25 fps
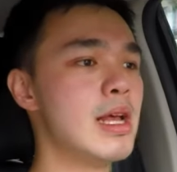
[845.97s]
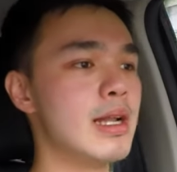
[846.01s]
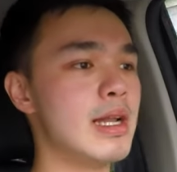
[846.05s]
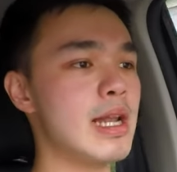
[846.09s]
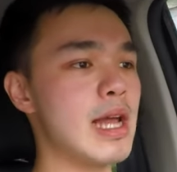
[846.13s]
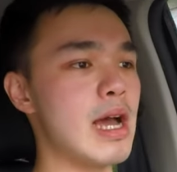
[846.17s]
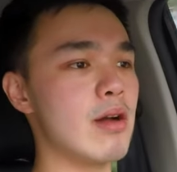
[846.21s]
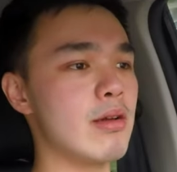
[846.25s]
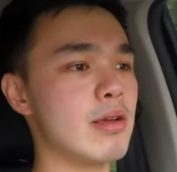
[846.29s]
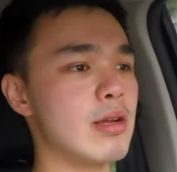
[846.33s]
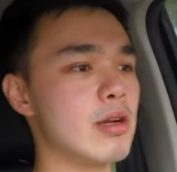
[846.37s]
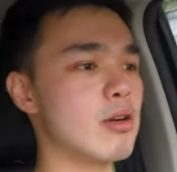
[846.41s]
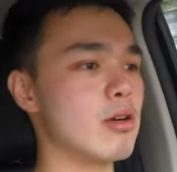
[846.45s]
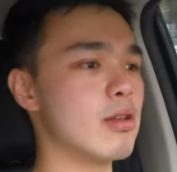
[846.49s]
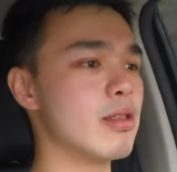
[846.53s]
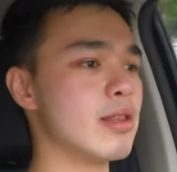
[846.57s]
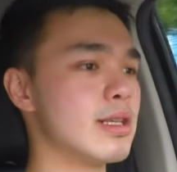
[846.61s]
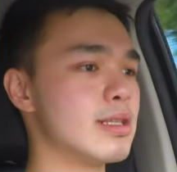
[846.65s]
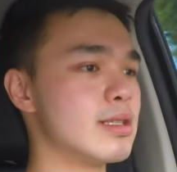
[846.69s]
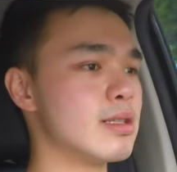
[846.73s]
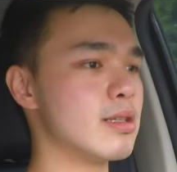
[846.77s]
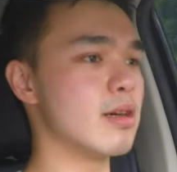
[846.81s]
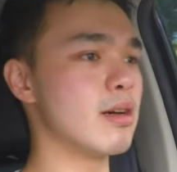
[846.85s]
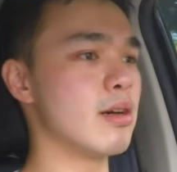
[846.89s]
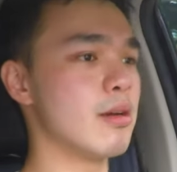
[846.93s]
Now here on
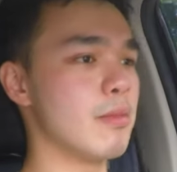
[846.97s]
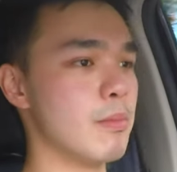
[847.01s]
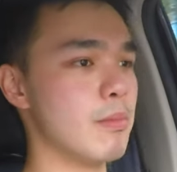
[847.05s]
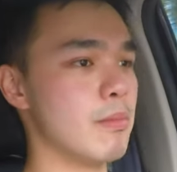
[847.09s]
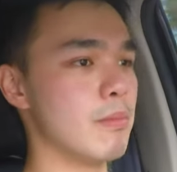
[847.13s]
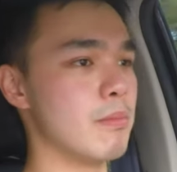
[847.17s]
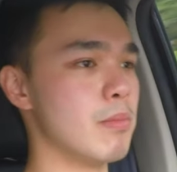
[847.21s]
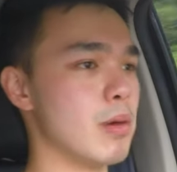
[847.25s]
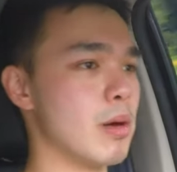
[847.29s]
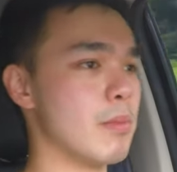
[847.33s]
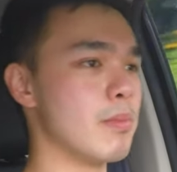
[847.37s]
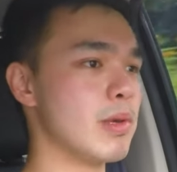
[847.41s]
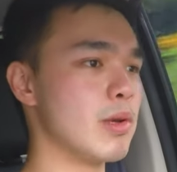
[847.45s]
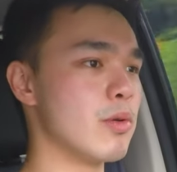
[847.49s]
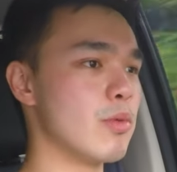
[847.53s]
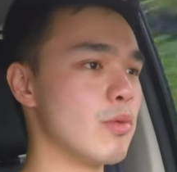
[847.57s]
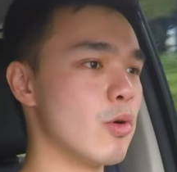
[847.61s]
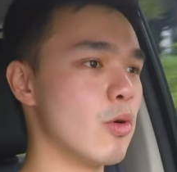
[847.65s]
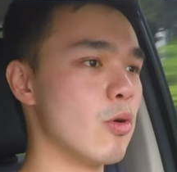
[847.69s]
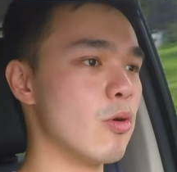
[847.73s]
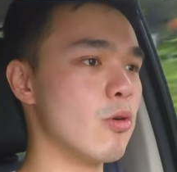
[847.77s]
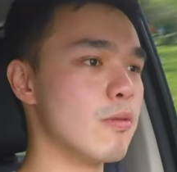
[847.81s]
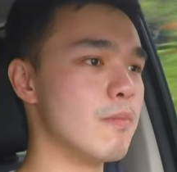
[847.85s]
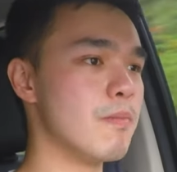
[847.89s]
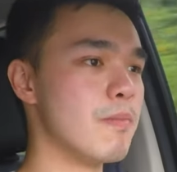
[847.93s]
this bumpy
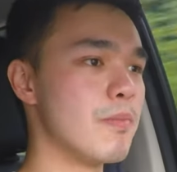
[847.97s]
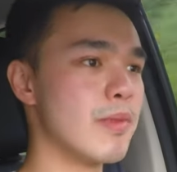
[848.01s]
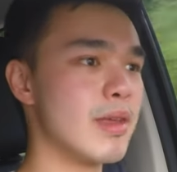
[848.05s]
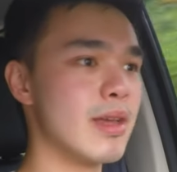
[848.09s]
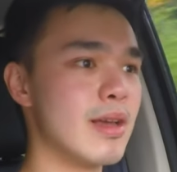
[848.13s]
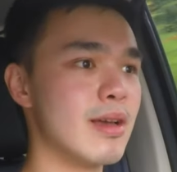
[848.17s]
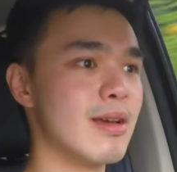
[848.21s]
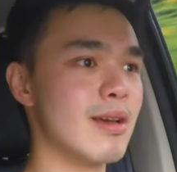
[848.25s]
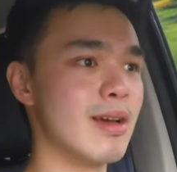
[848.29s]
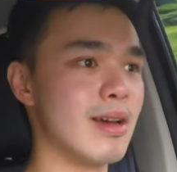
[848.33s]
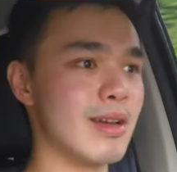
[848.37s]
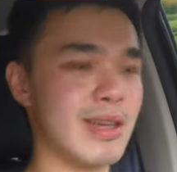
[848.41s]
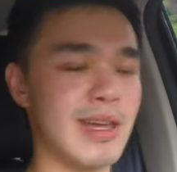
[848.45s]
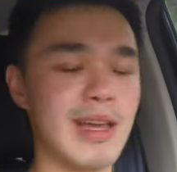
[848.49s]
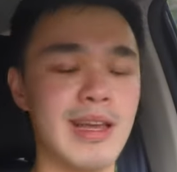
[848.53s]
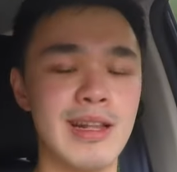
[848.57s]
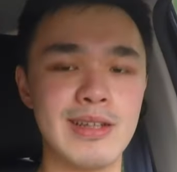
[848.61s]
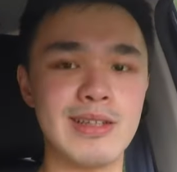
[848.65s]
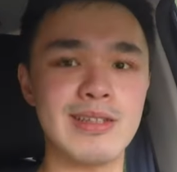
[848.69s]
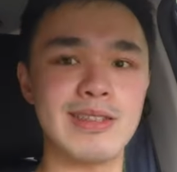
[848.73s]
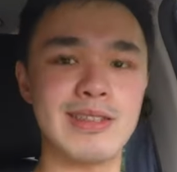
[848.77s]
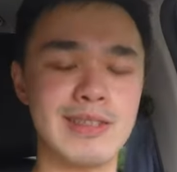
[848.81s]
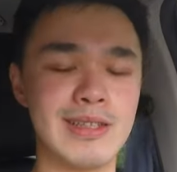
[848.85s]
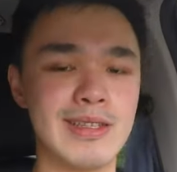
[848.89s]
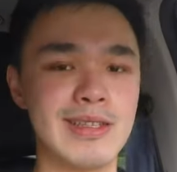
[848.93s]
road, again,
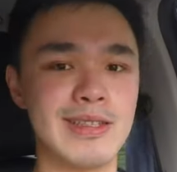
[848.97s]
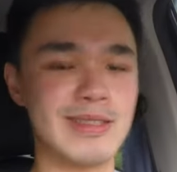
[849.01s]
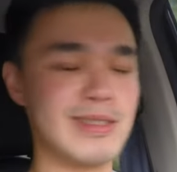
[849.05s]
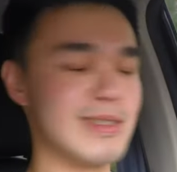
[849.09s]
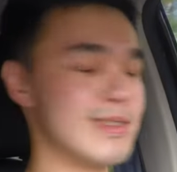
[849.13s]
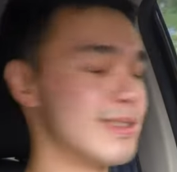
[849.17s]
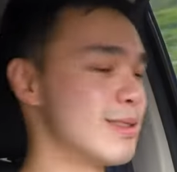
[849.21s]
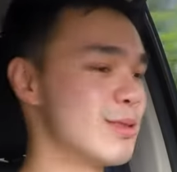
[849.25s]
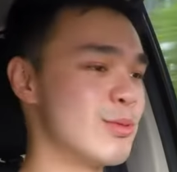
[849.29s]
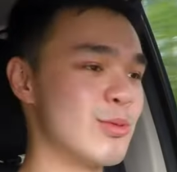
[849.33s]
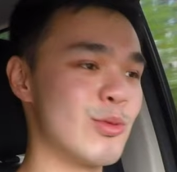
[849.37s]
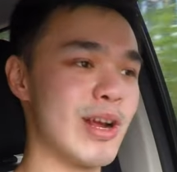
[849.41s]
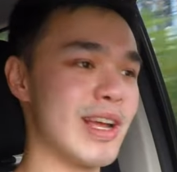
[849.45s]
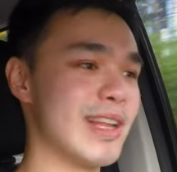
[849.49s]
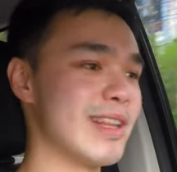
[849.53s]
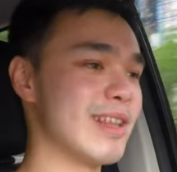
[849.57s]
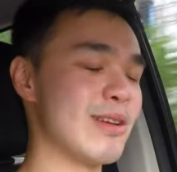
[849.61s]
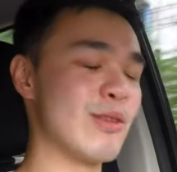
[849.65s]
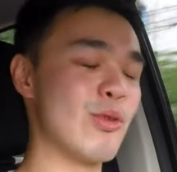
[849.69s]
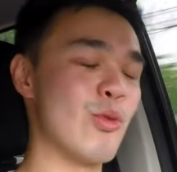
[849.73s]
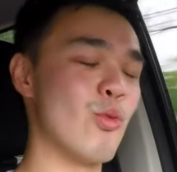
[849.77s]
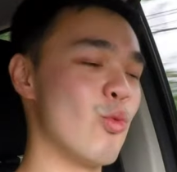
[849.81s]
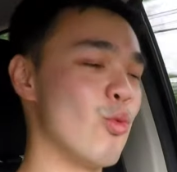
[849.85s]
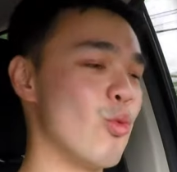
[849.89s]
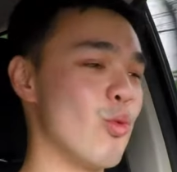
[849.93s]
it's
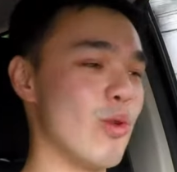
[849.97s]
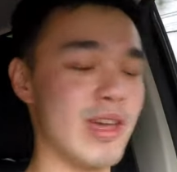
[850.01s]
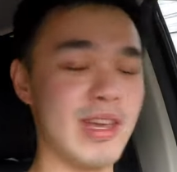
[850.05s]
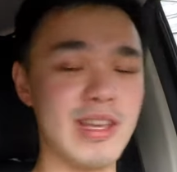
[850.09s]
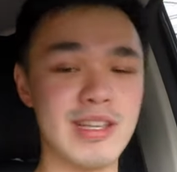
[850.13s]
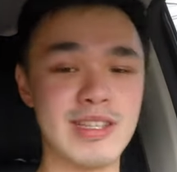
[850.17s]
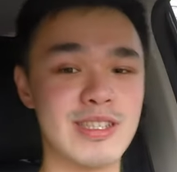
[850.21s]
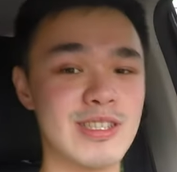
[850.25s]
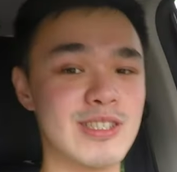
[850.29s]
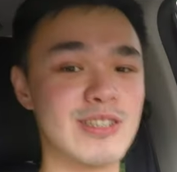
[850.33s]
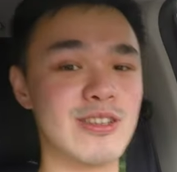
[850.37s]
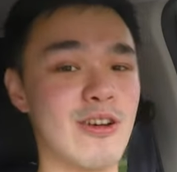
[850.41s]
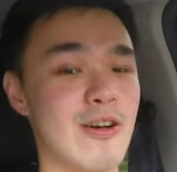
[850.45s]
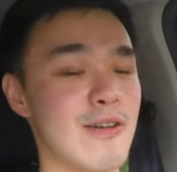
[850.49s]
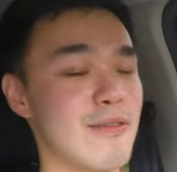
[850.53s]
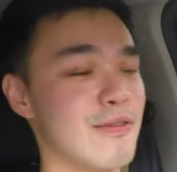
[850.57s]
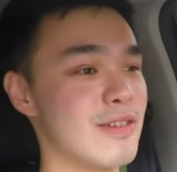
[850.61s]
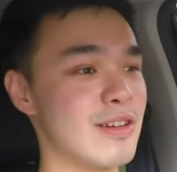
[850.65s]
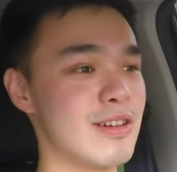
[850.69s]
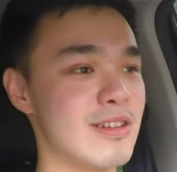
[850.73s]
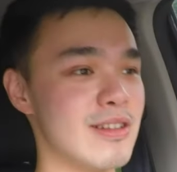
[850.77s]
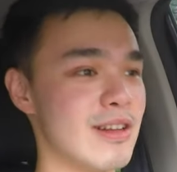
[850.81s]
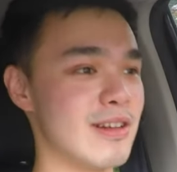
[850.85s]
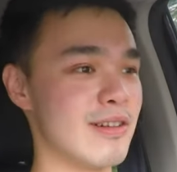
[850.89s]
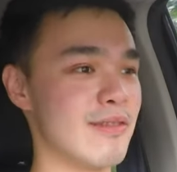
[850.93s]
riding way
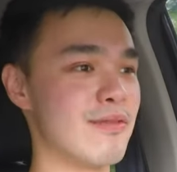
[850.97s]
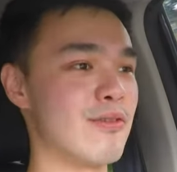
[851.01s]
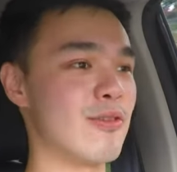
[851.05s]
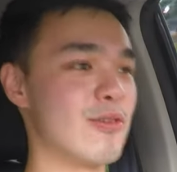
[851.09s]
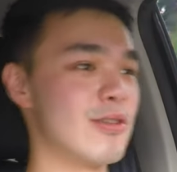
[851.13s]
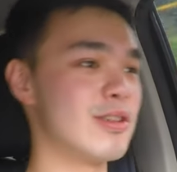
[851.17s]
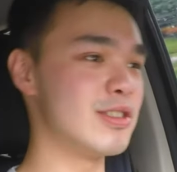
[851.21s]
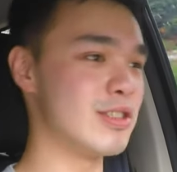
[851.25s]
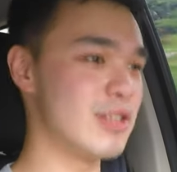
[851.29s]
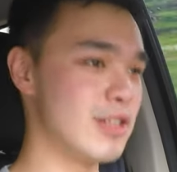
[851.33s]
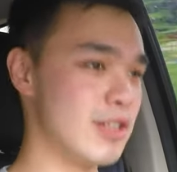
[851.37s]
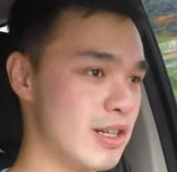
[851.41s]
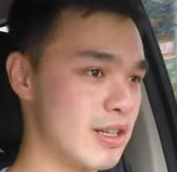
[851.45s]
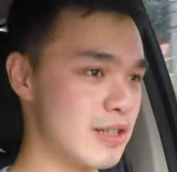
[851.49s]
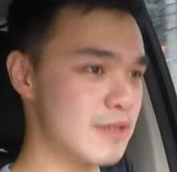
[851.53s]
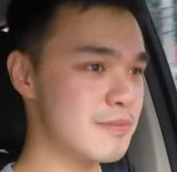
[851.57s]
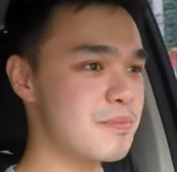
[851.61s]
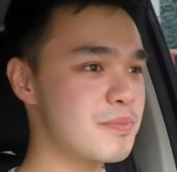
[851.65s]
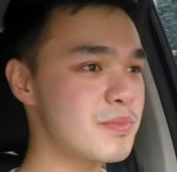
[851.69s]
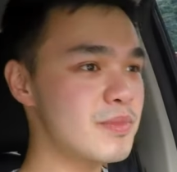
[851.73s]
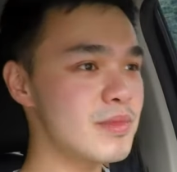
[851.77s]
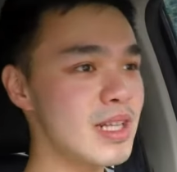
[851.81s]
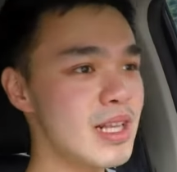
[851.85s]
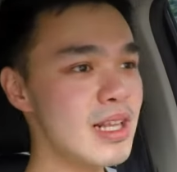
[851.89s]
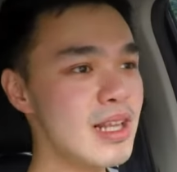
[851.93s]
softer than a Fortuner.
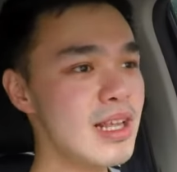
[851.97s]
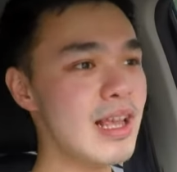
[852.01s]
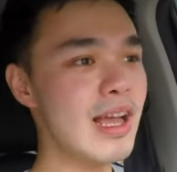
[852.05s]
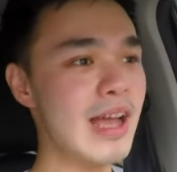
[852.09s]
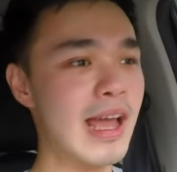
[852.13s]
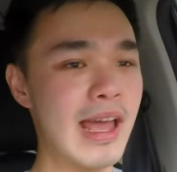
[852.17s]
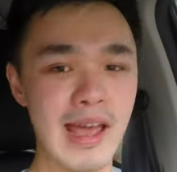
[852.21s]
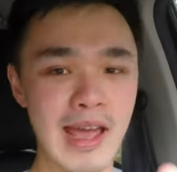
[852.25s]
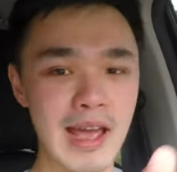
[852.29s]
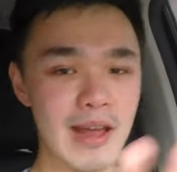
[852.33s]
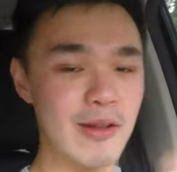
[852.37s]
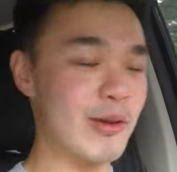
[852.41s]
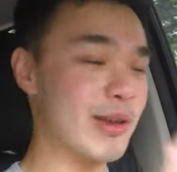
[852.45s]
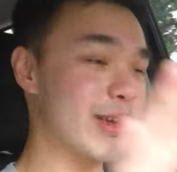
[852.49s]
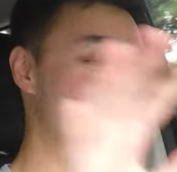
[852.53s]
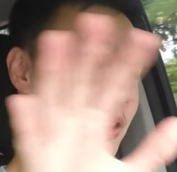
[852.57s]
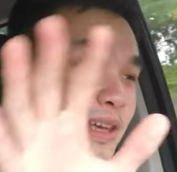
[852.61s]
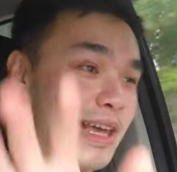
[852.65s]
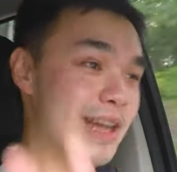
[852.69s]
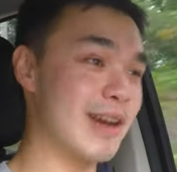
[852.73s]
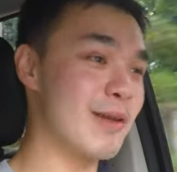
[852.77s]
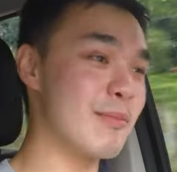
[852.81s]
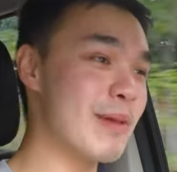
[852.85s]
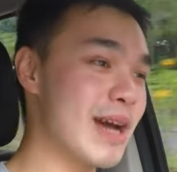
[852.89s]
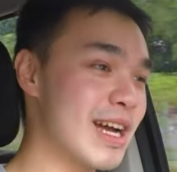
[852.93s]
Anyway,
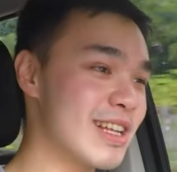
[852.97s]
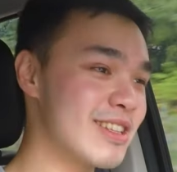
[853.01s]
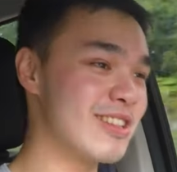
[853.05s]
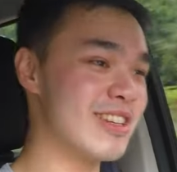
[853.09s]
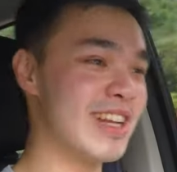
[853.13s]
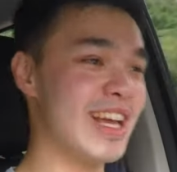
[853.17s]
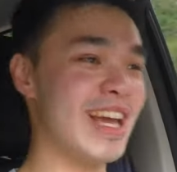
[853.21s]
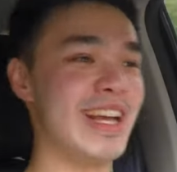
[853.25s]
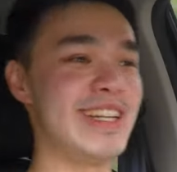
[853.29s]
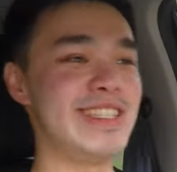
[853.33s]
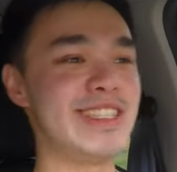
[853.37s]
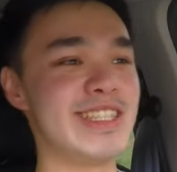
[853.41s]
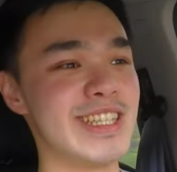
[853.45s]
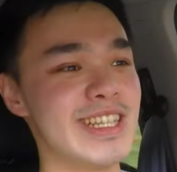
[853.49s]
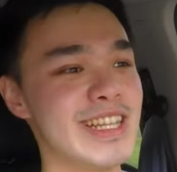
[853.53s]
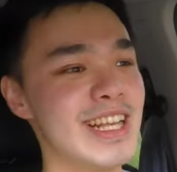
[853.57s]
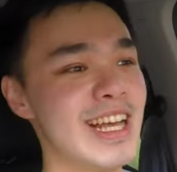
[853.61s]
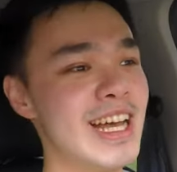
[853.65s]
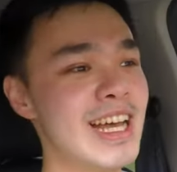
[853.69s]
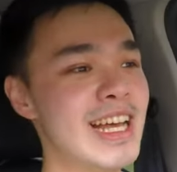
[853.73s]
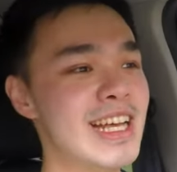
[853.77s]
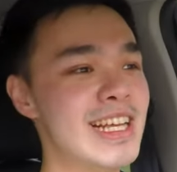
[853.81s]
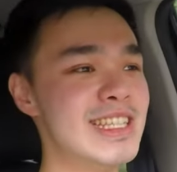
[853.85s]
getting back to the engine.